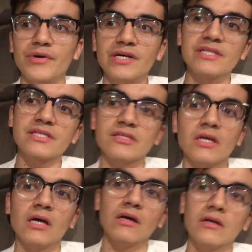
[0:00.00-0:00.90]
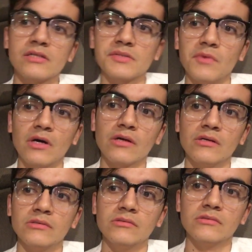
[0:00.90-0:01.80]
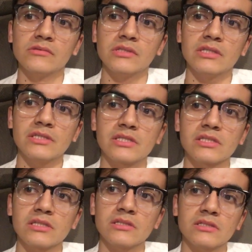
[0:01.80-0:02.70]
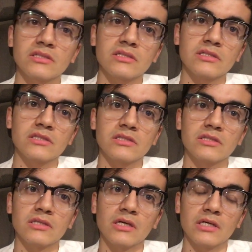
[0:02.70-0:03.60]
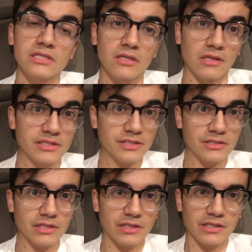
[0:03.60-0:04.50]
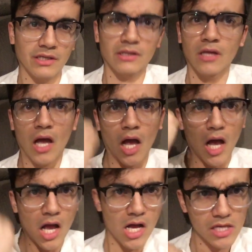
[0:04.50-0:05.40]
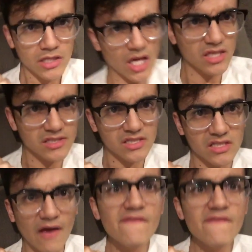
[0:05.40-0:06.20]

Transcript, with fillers: but tomorrow, it's, it's a lazy day again. Yes,